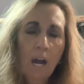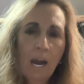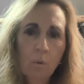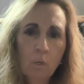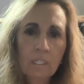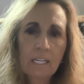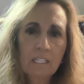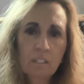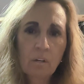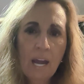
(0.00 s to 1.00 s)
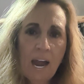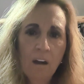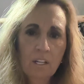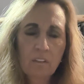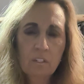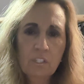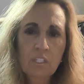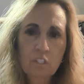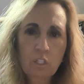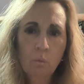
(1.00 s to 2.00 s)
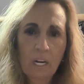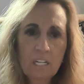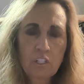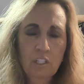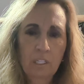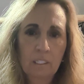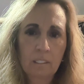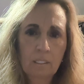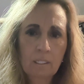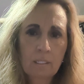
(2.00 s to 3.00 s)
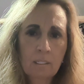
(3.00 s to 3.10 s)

I will get you out of this situation.